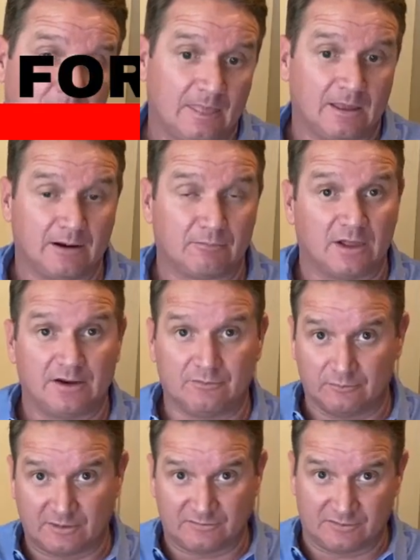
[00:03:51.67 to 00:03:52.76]
and I'm glad to
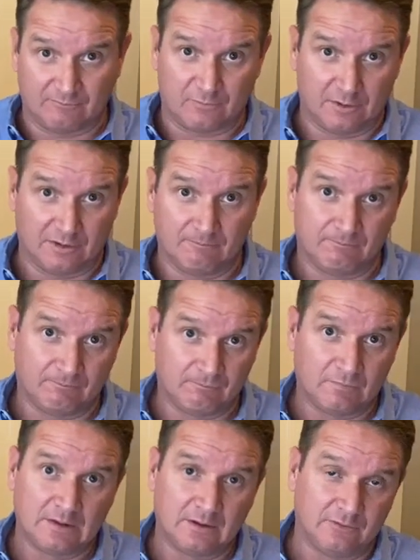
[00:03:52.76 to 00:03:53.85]
address them for you.
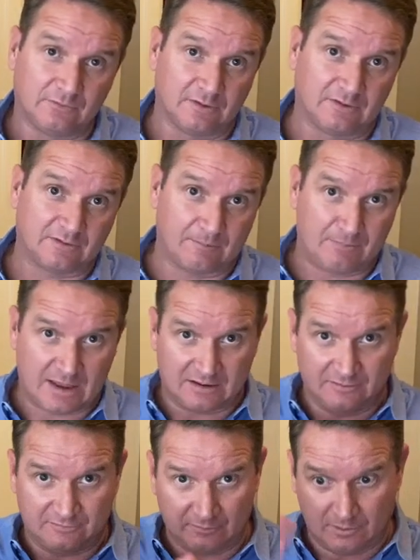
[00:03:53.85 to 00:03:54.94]
So let's get back
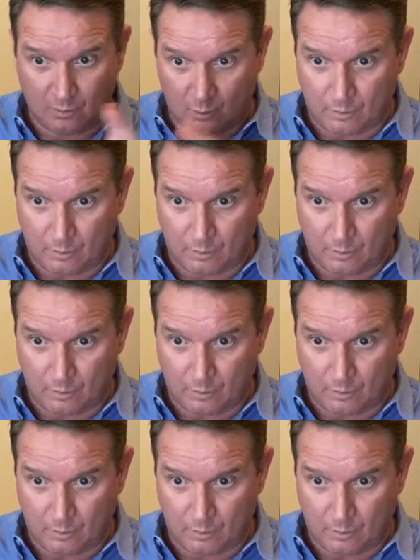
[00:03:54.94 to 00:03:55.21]
into it.